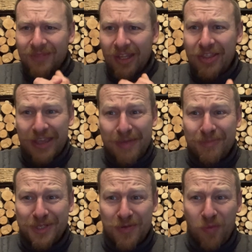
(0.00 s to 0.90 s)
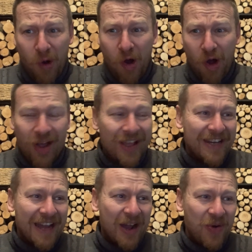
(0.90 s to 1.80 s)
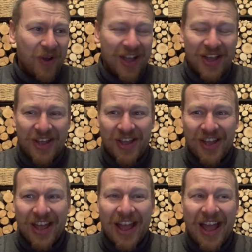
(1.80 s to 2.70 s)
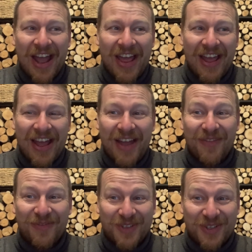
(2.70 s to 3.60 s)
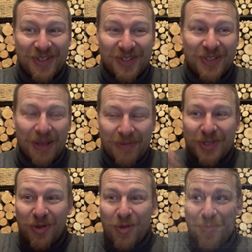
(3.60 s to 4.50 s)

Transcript: the Imjin War. Now, let me show you a